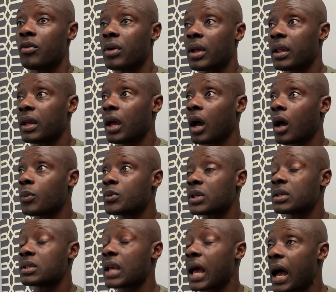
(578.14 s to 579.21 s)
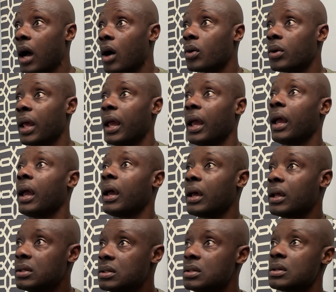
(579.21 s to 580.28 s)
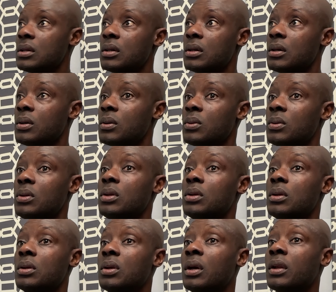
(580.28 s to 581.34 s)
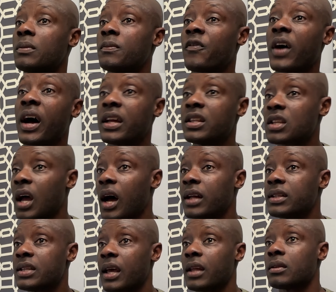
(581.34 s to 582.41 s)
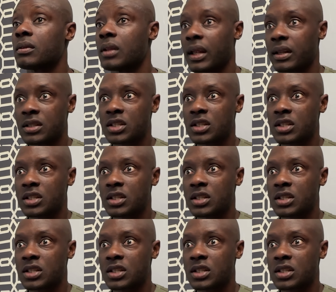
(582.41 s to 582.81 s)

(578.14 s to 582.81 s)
really helps us out, and it finds content that's